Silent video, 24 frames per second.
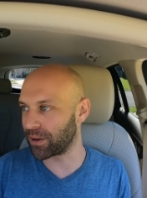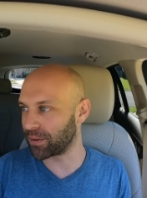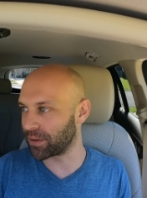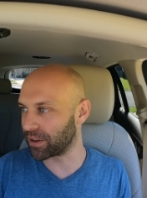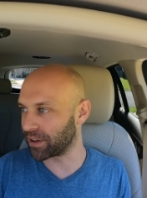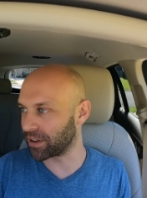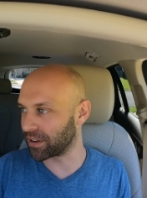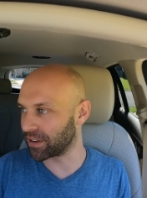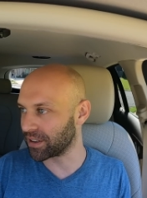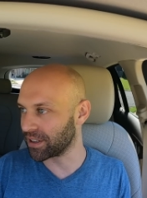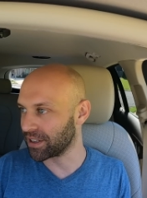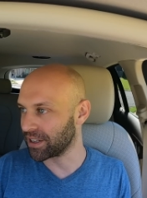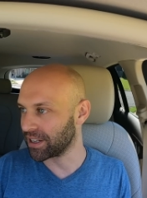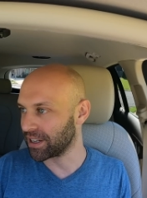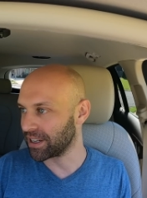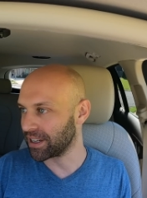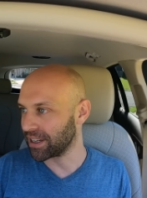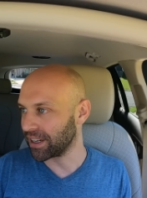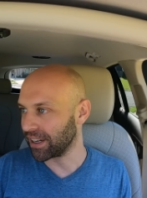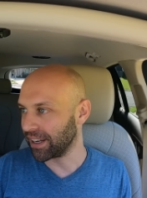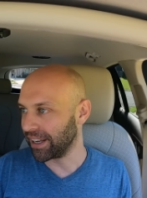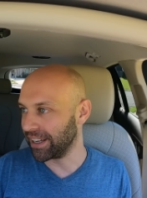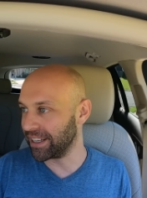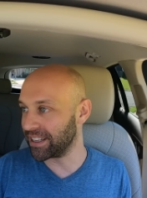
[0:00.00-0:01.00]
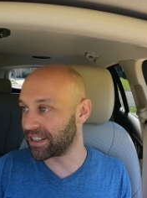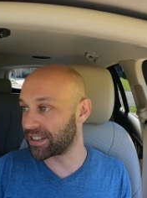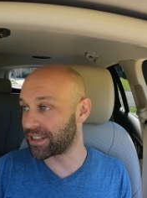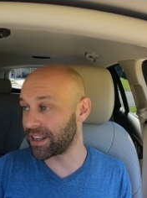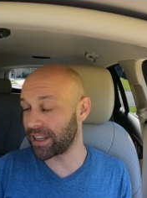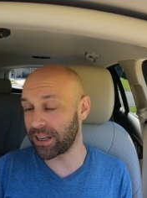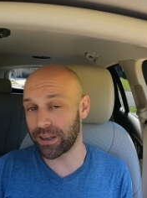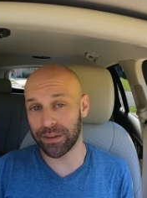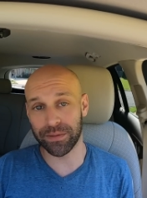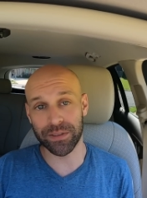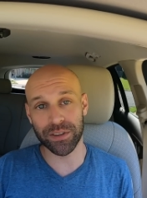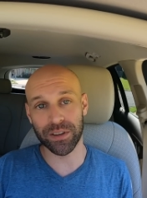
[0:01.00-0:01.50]
know their
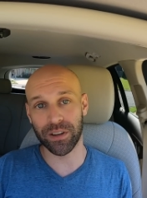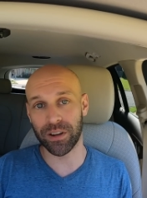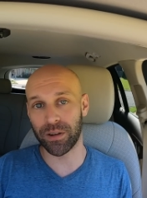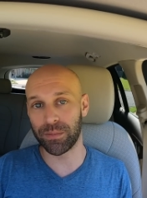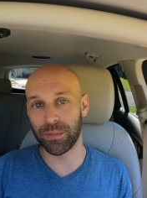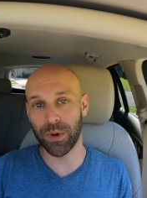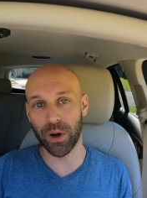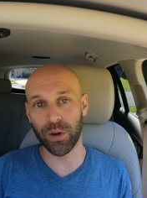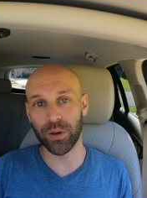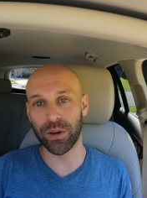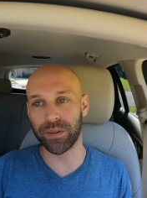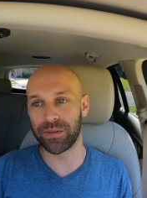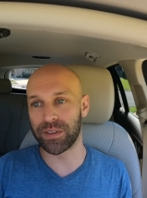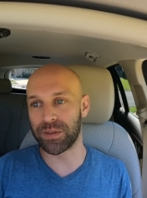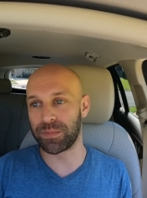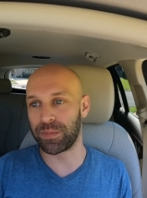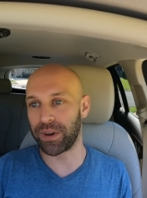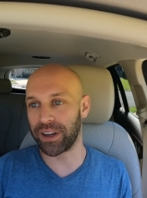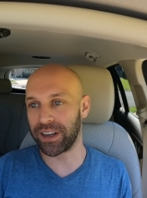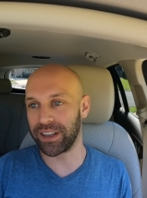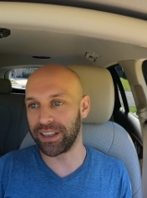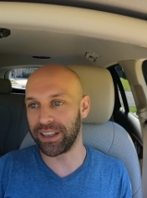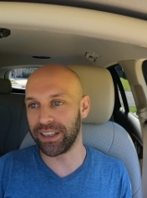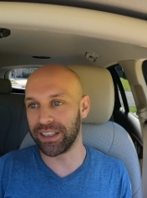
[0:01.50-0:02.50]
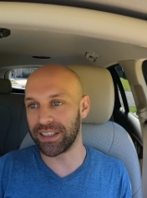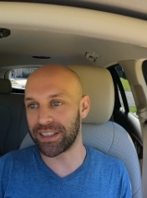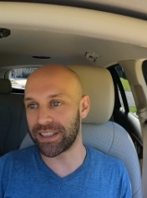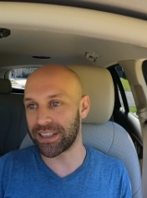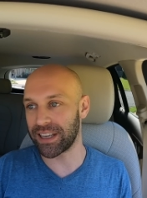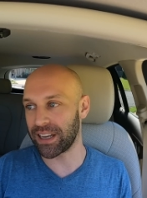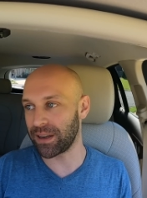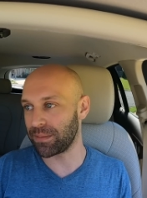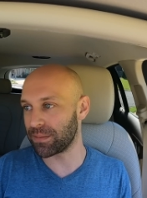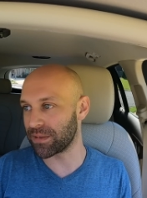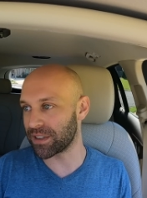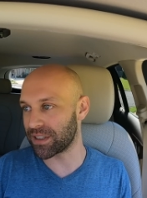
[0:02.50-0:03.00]
incentives or their motives, but it
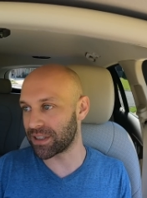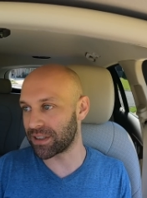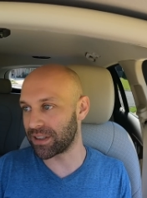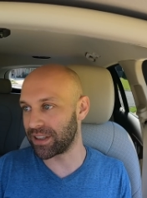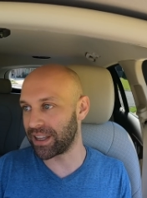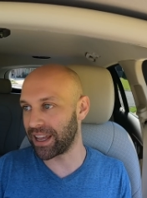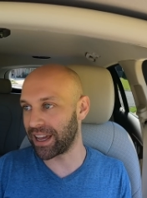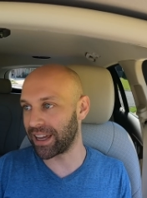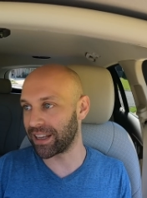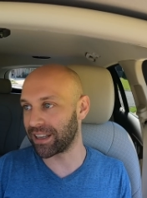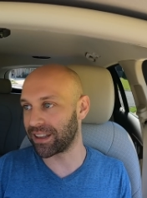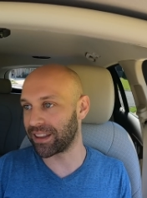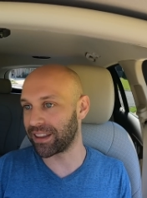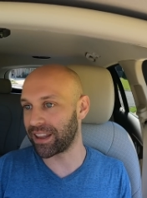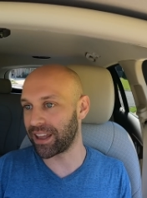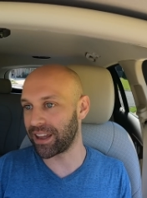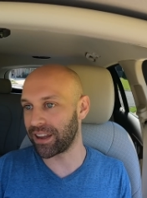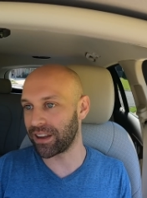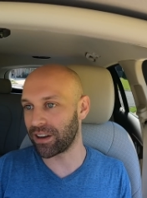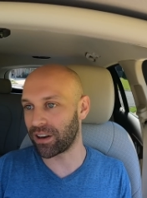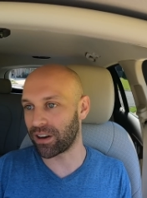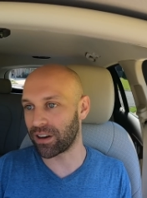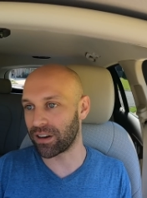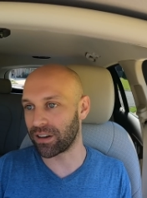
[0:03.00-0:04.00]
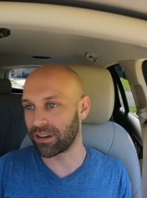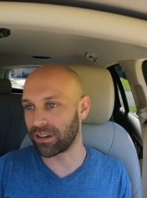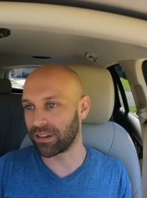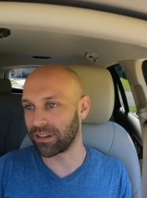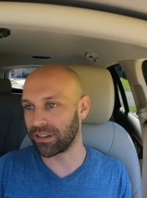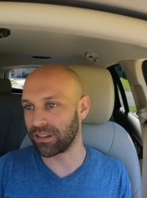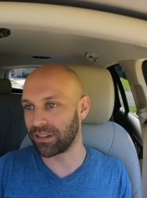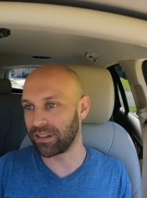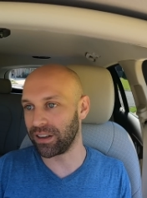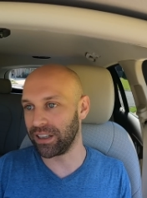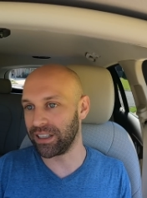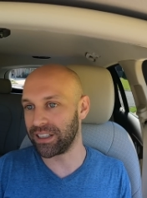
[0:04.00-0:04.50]
seems that they
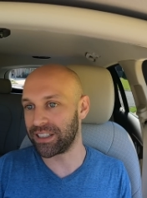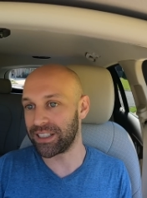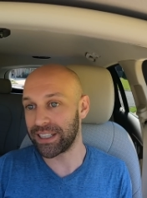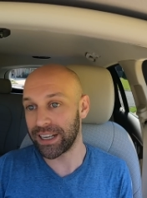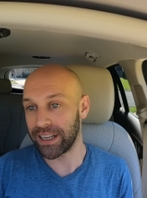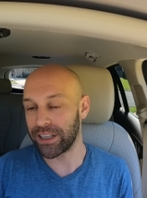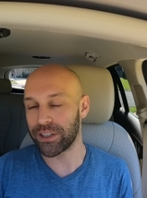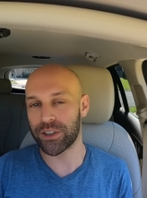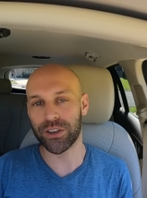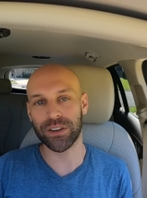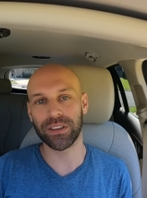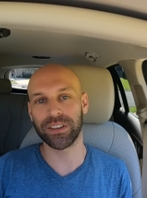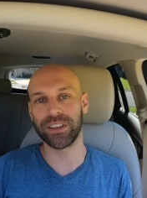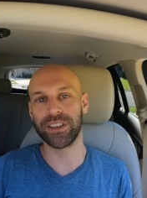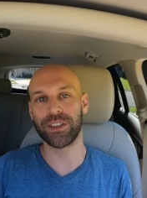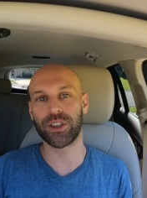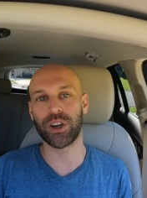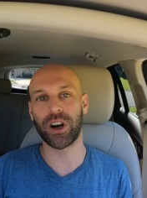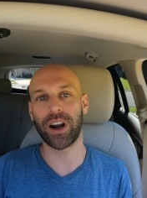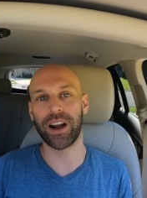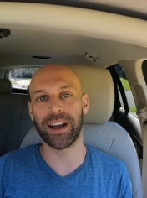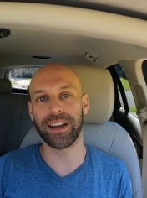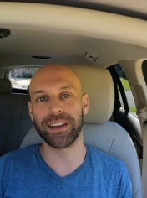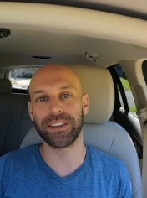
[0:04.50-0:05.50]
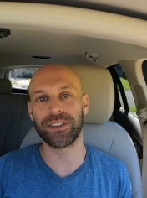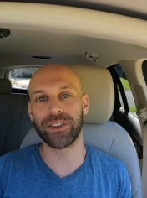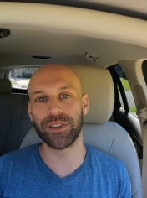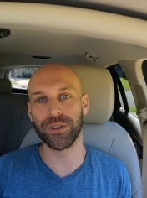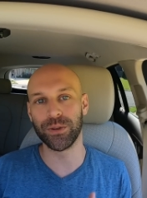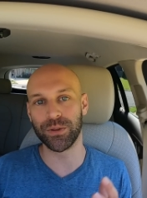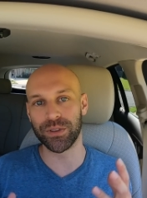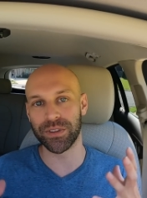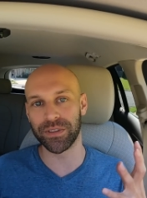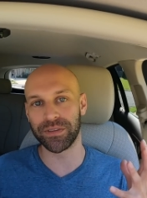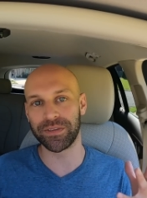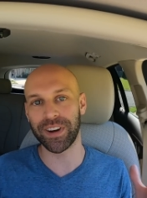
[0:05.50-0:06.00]
are intentionally trying
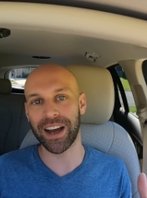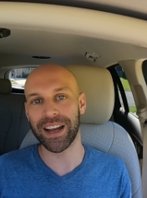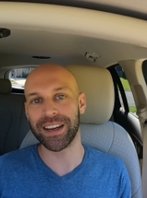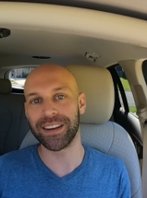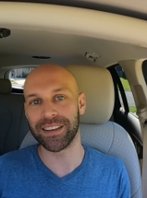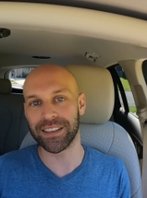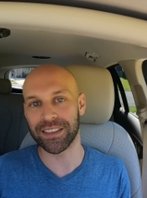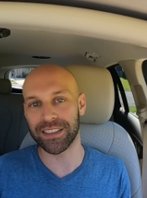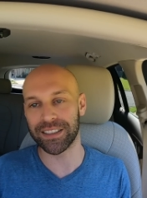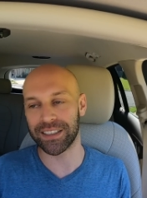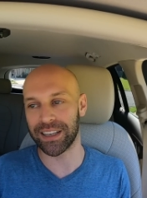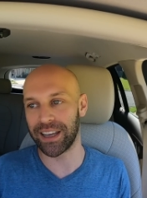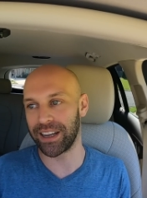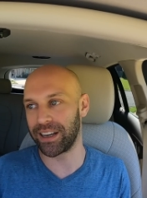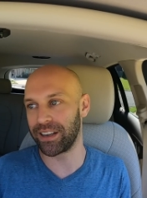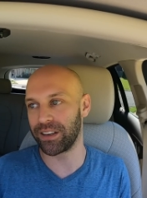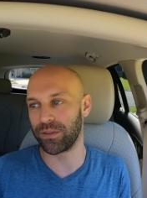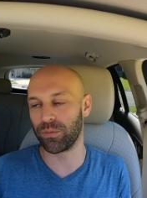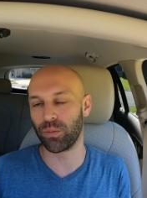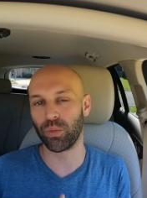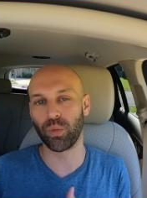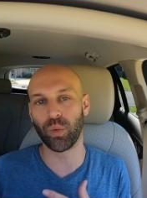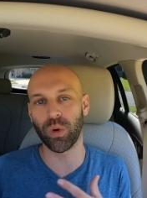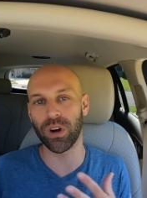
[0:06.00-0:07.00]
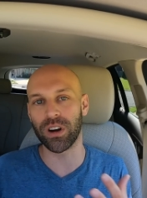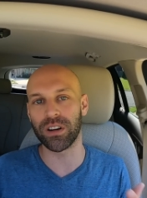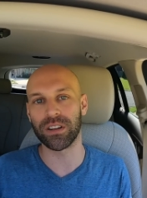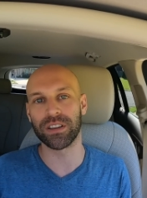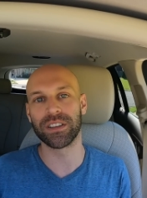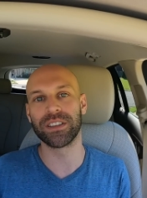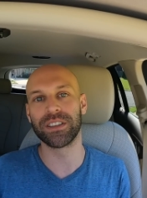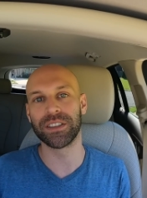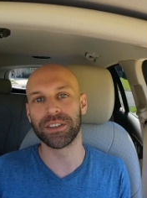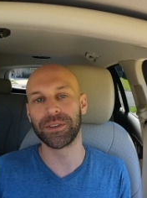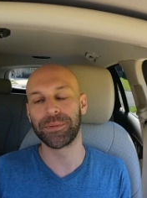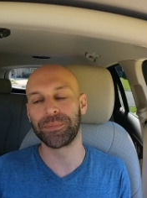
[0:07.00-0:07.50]
to divide us, and it
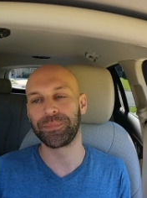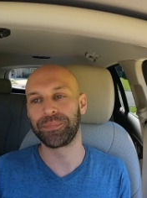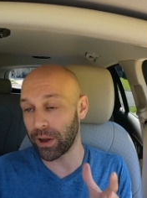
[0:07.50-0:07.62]
works.